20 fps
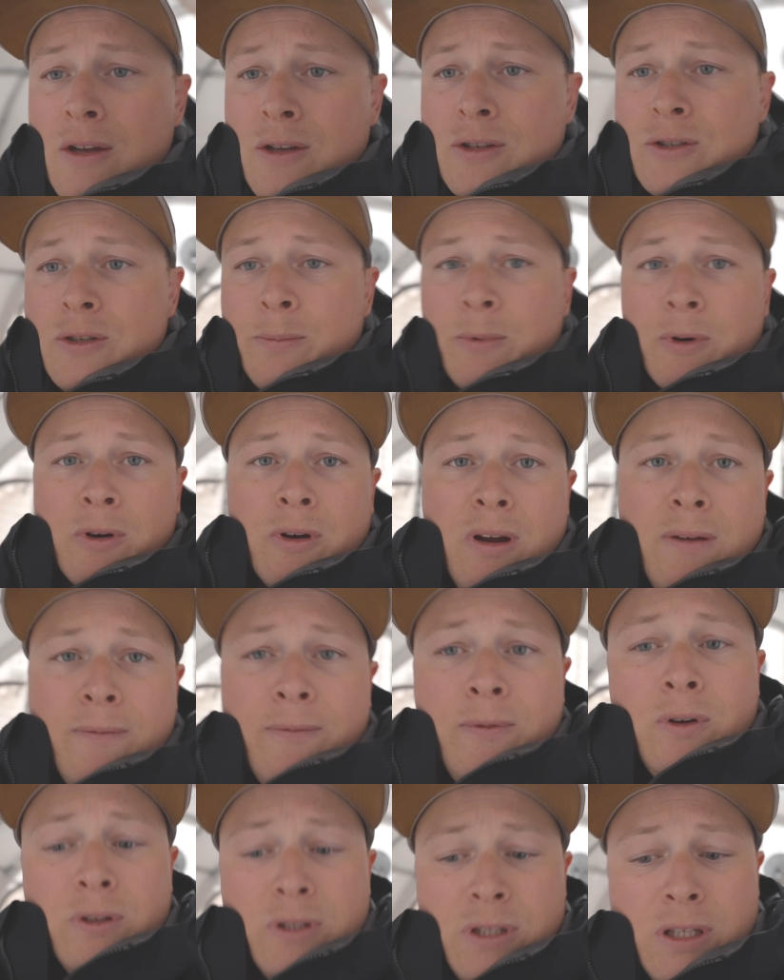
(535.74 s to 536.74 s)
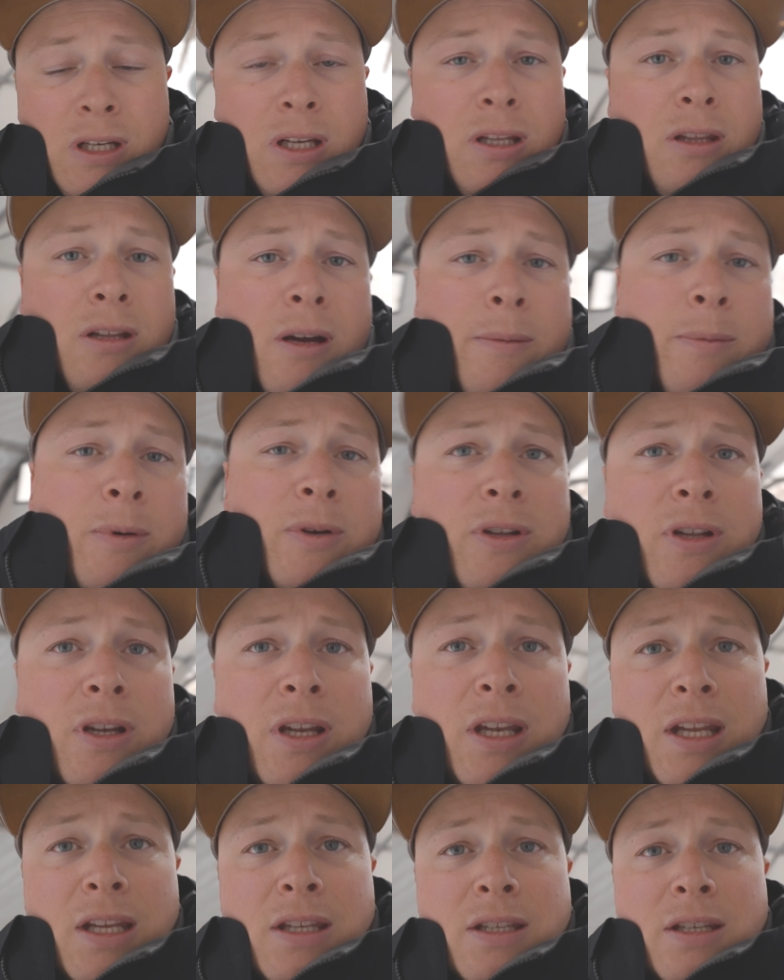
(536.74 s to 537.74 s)
super grateful to get the
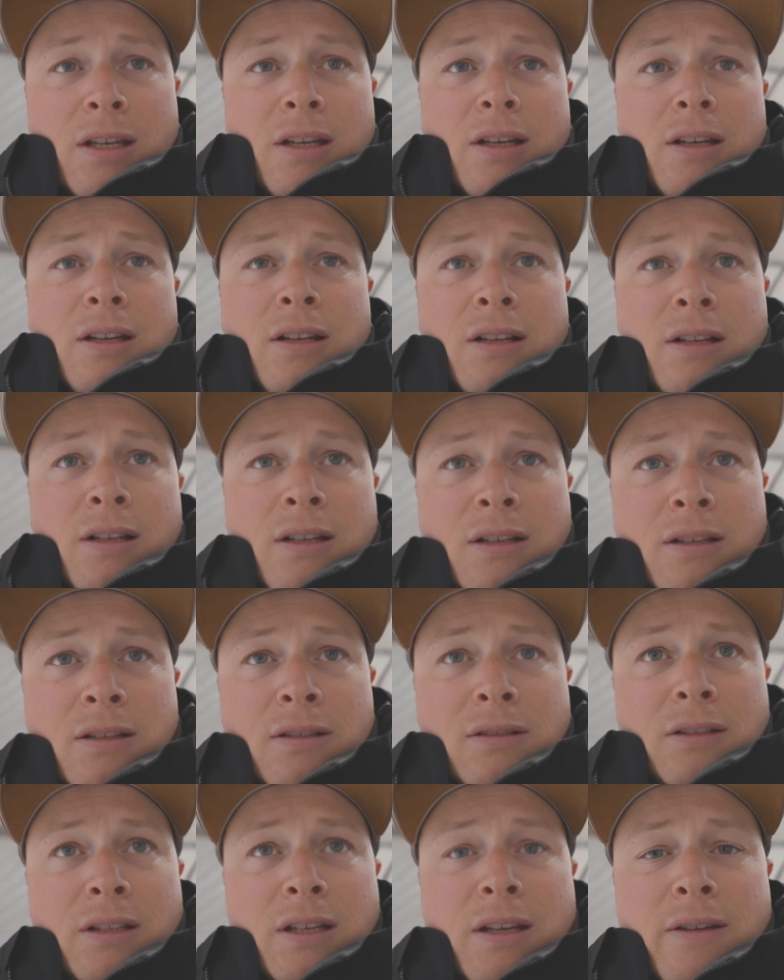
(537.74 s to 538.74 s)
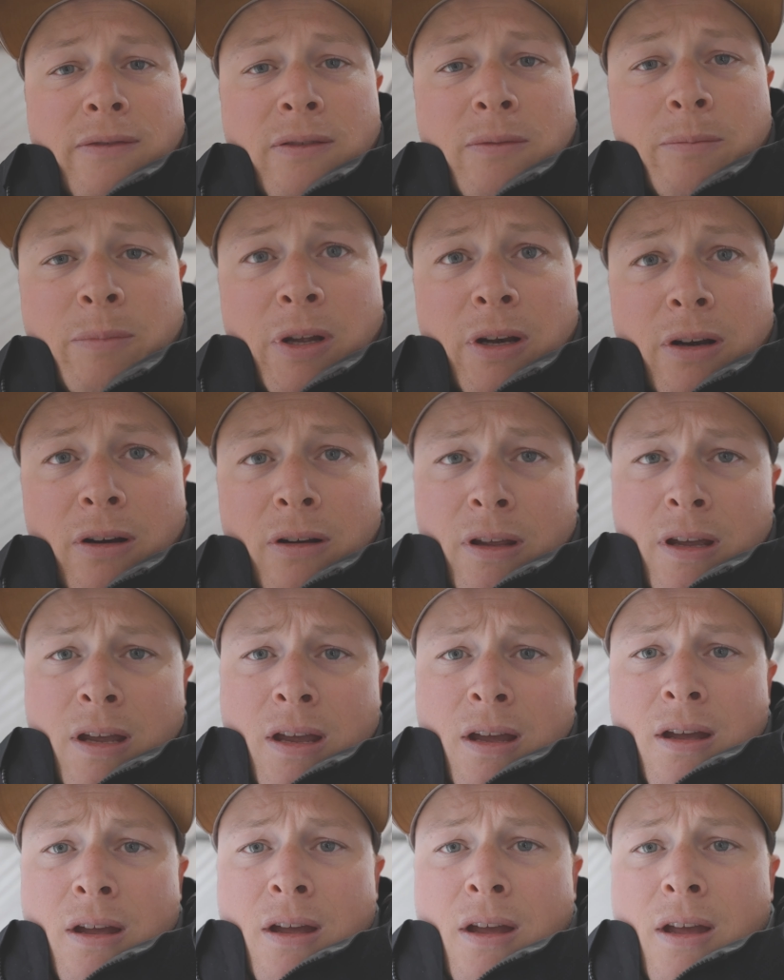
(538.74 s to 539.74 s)
opportunity to leave a bit early.
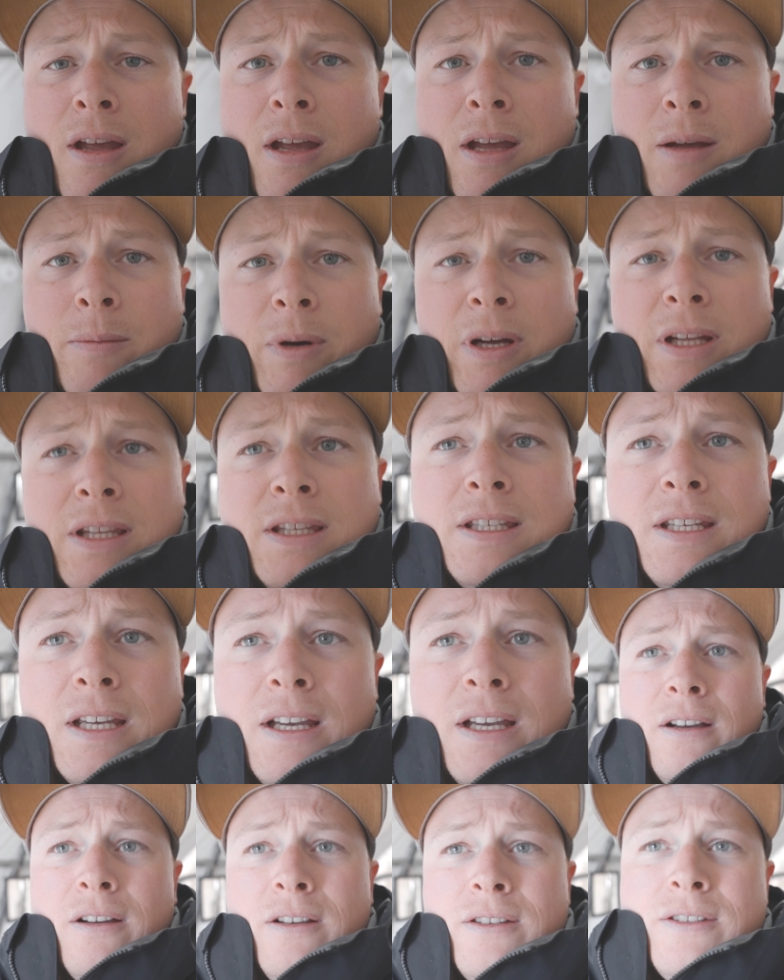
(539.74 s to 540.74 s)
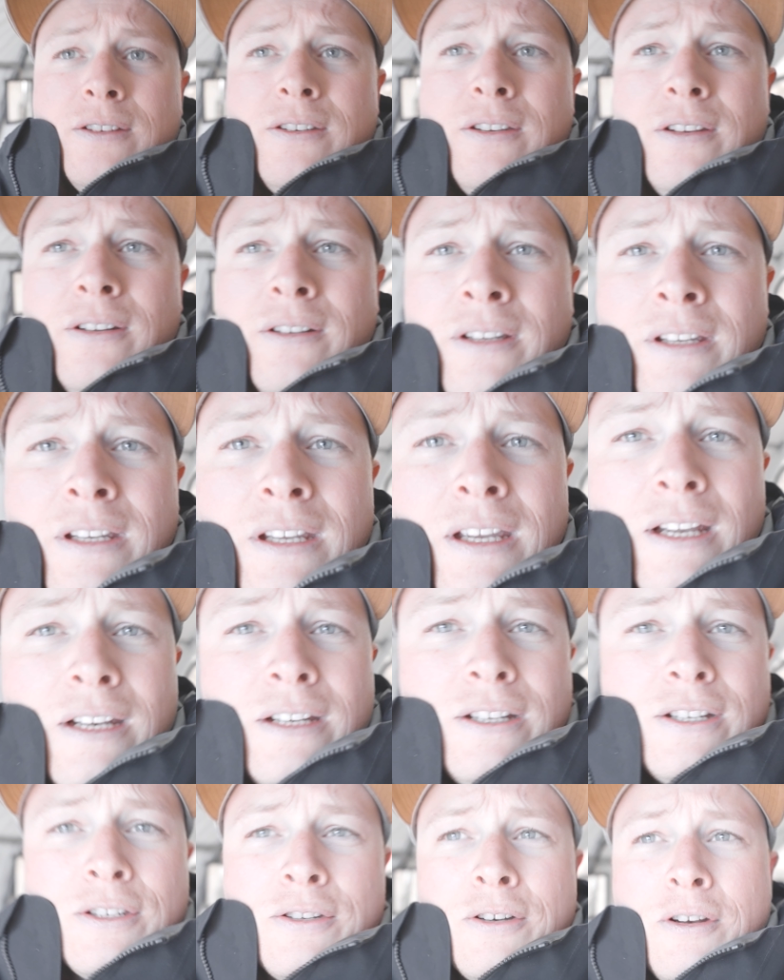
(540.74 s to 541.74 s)
But also, you know, you kind
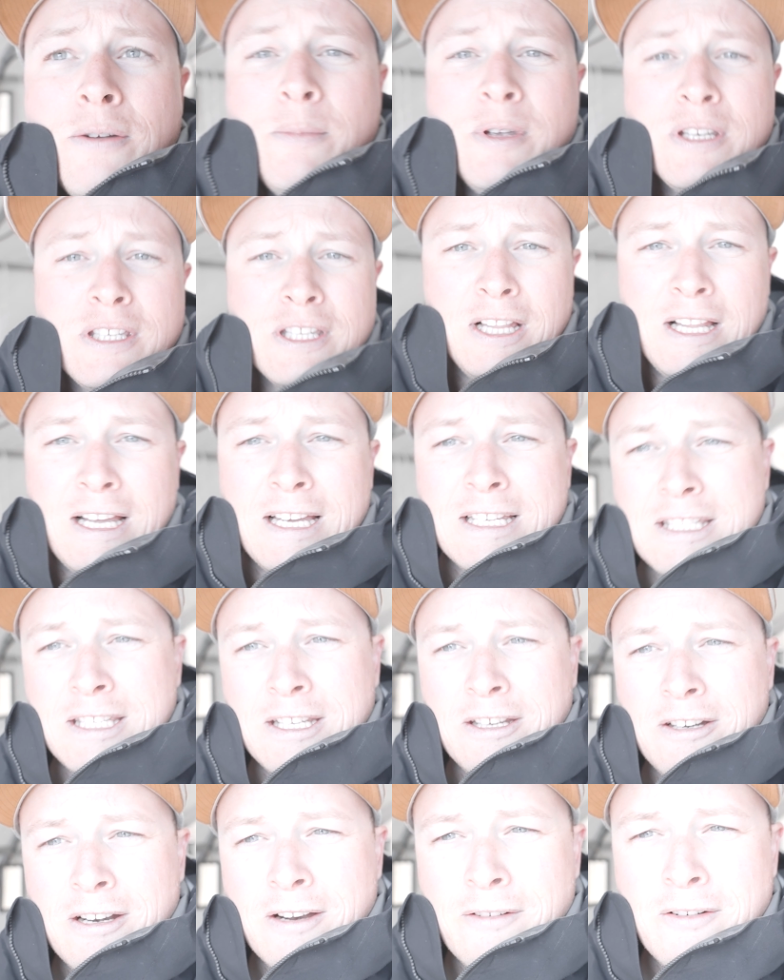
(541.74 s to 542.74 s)
of just sort of miss the last dinner and